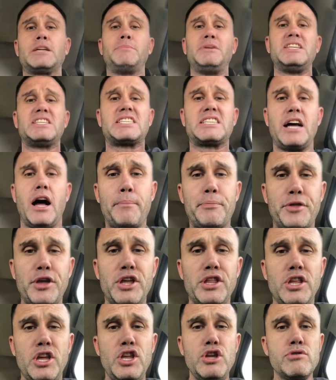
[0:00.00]
to be
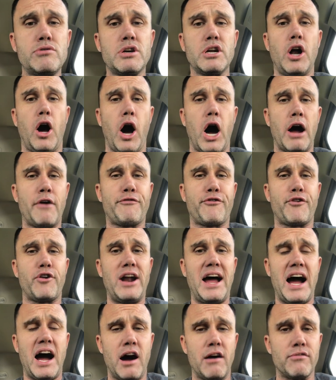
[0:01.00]
something that you can offer
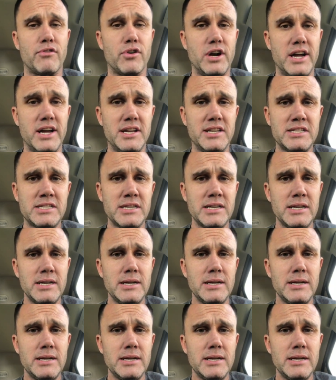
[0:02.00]
Alvarez